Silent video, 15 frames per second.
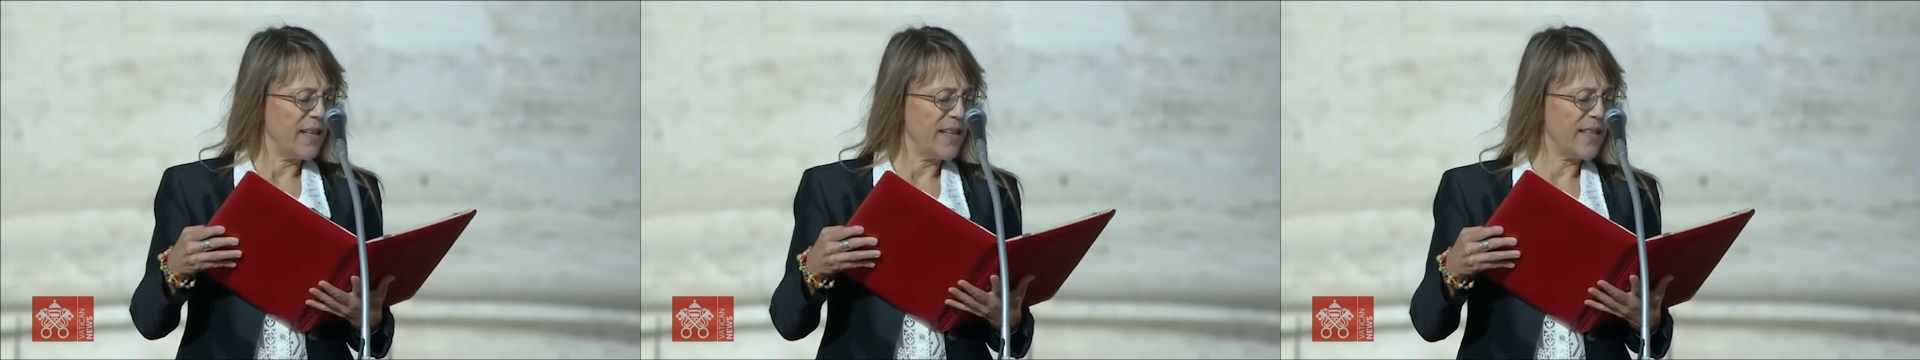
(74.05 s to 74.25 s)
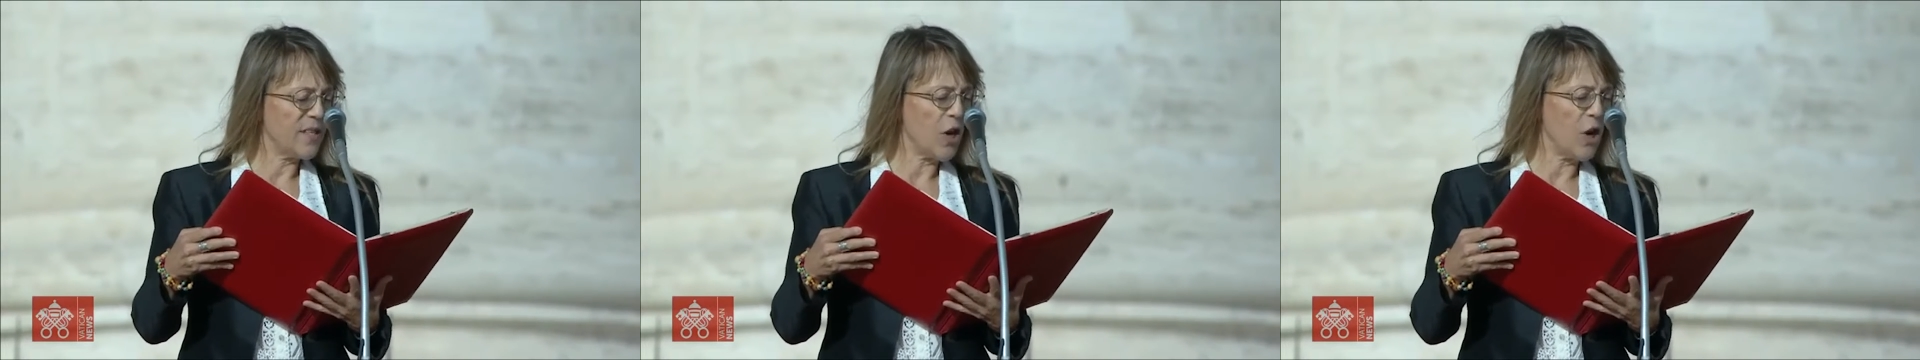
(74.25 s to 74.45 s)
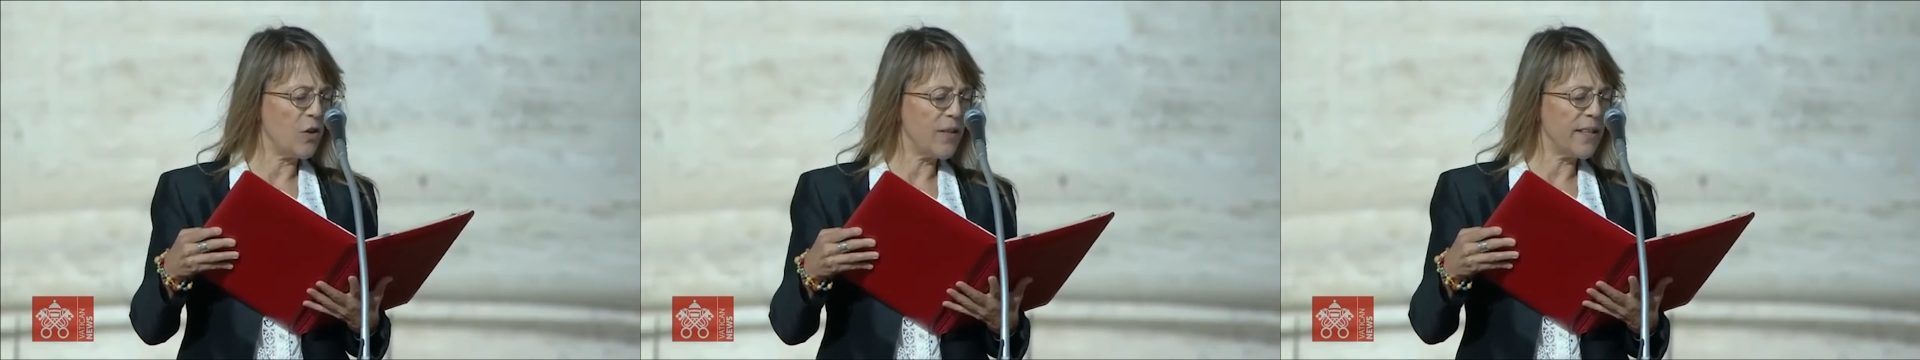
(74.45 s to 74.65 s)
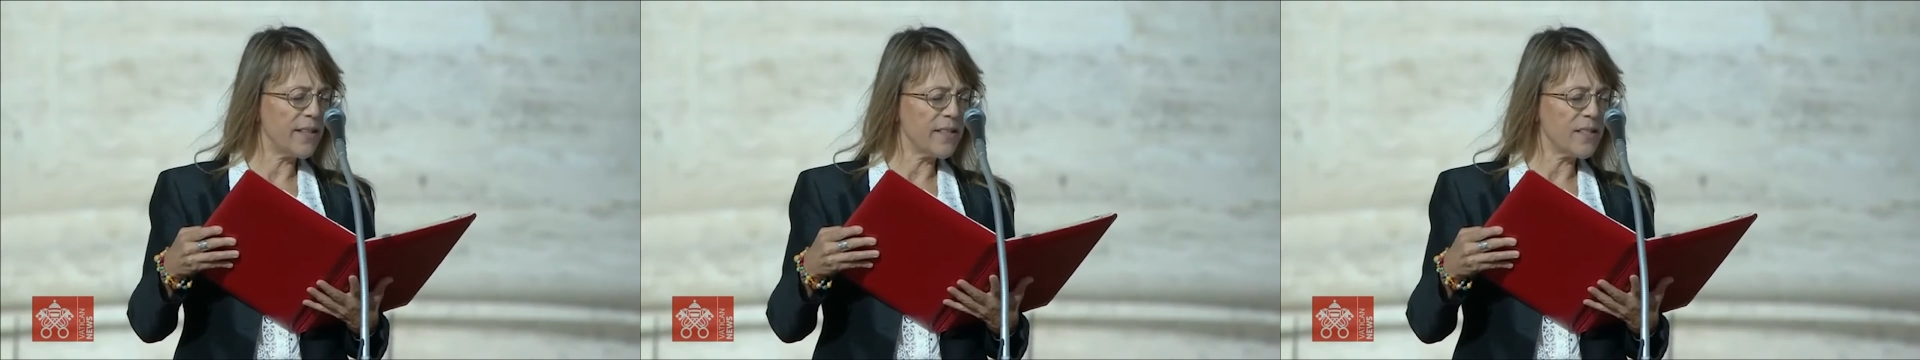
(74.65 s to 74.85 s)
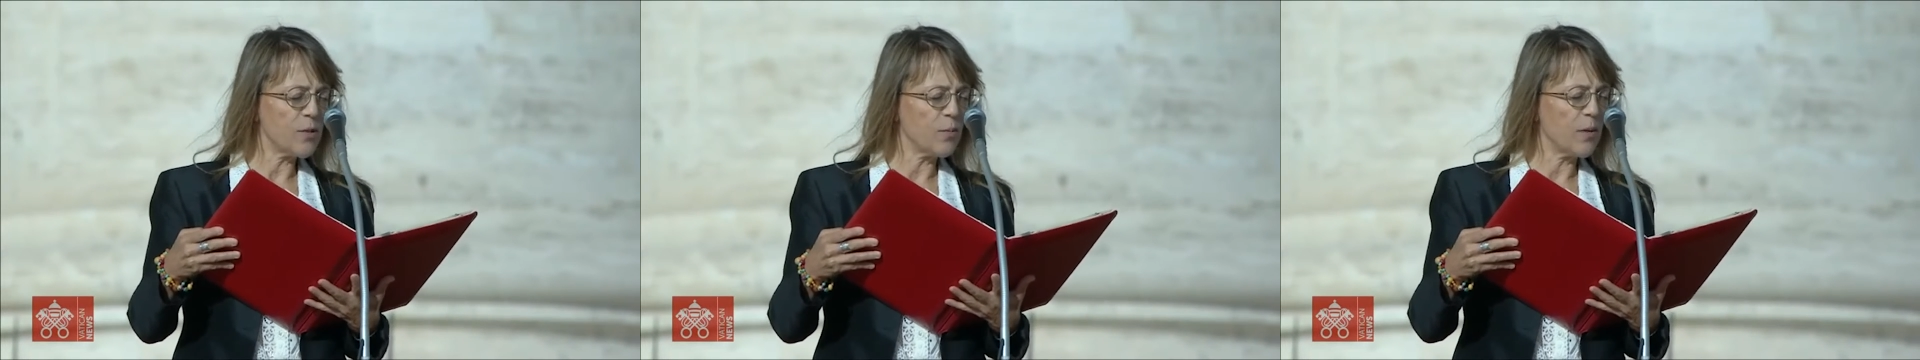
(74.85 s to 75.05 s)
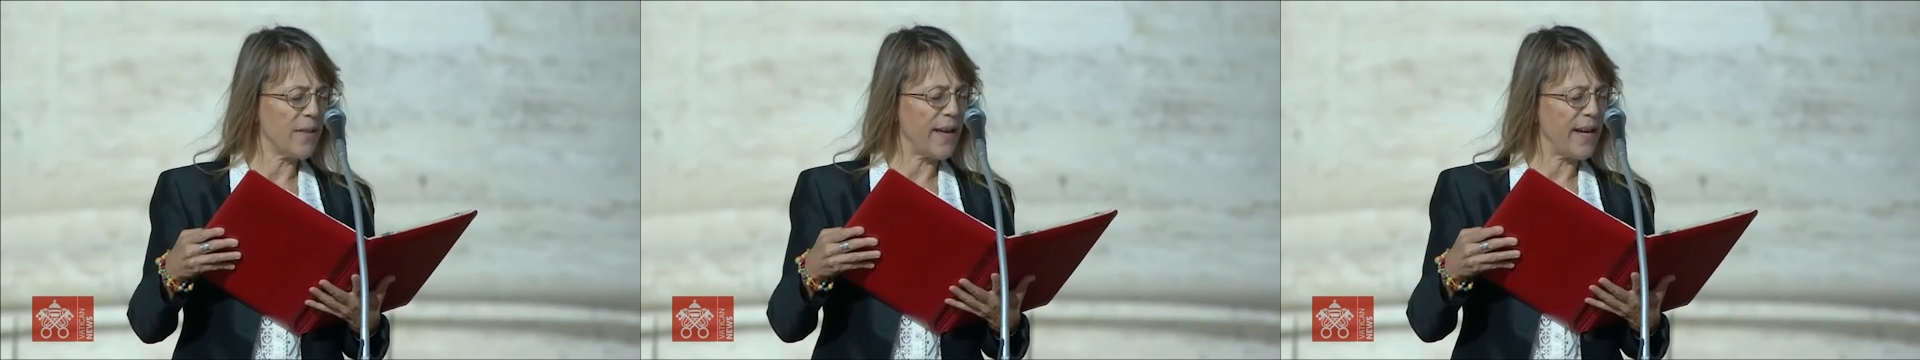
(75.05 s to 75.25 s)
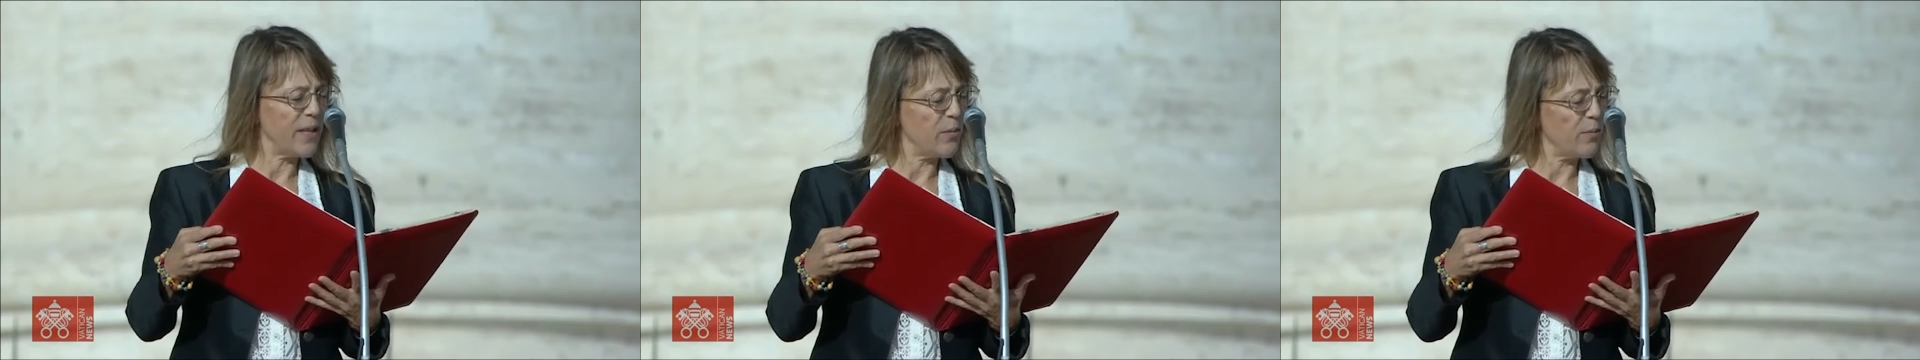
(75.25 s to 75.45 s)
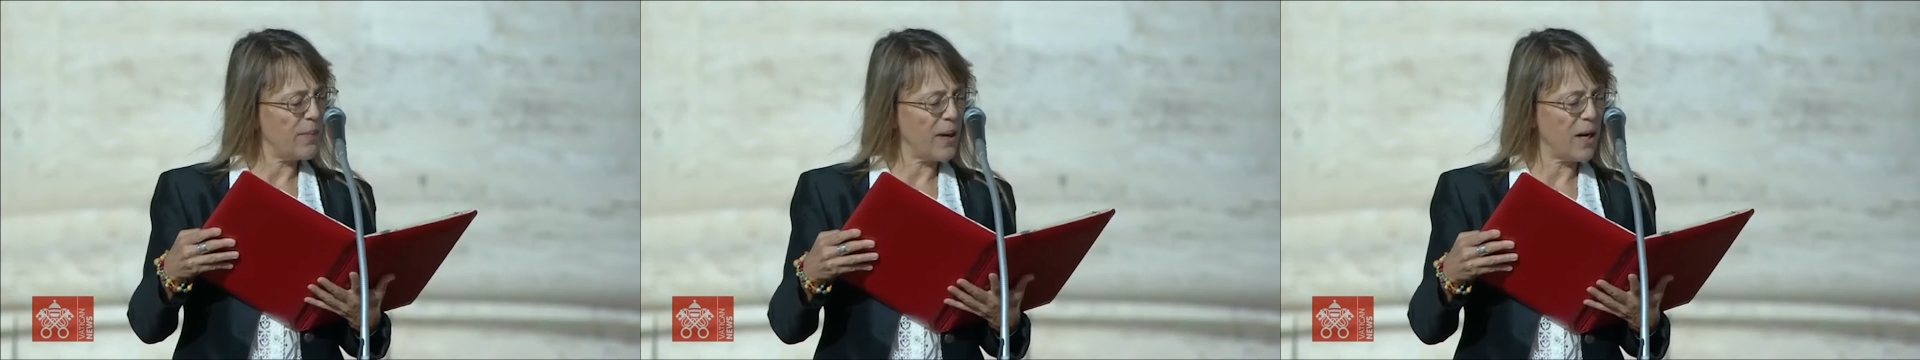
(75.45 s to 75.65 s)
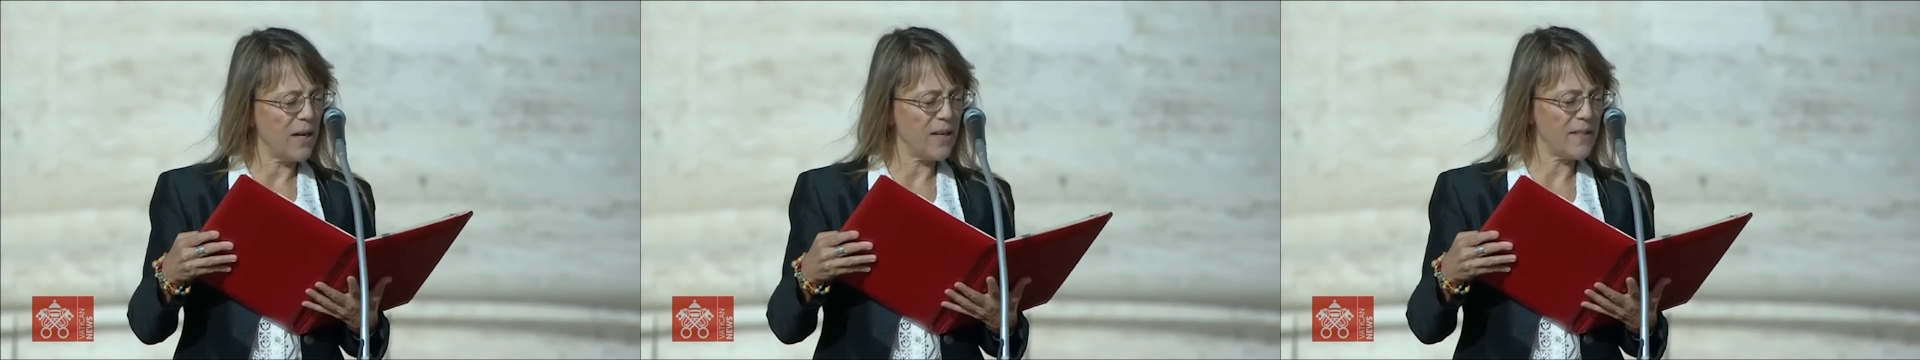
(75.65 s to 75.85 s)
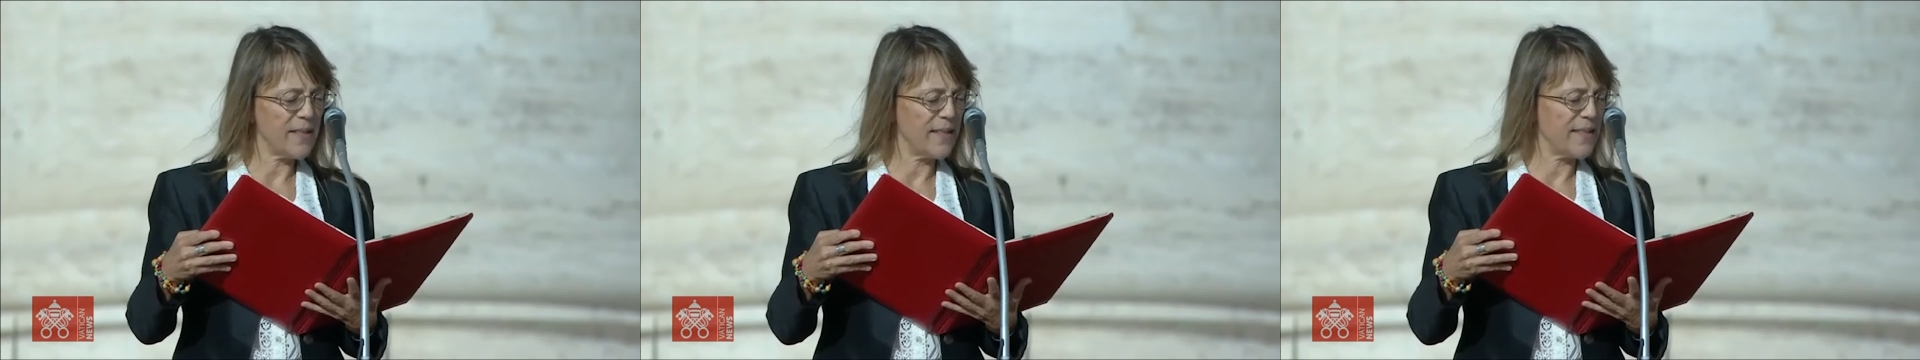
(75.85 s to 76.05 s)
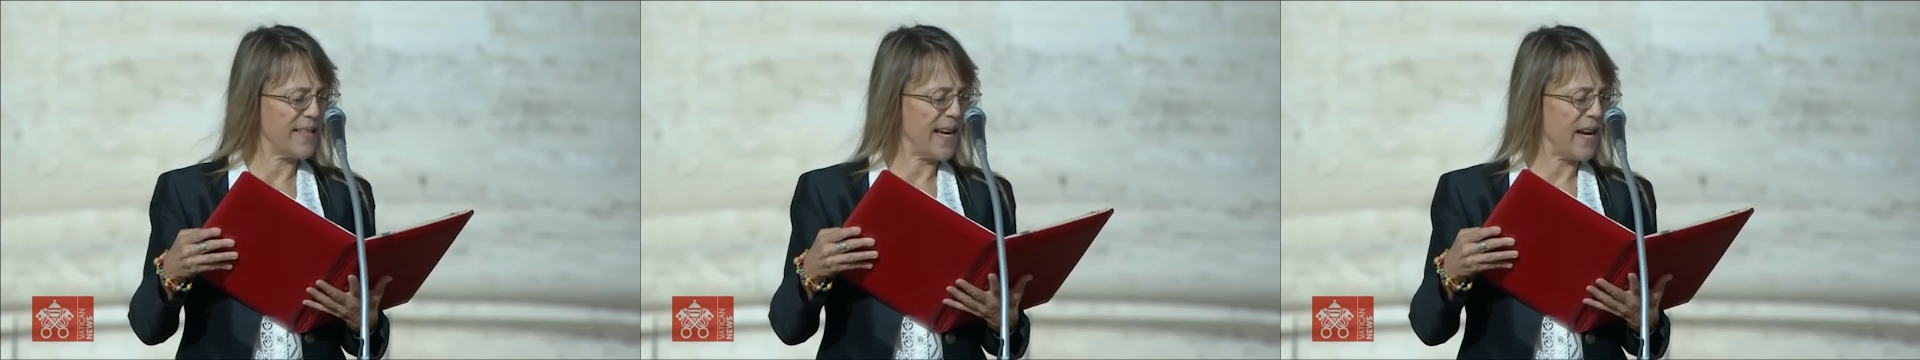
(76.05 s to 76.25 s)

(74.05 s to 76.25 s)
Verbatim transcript: His Holiness will then impart his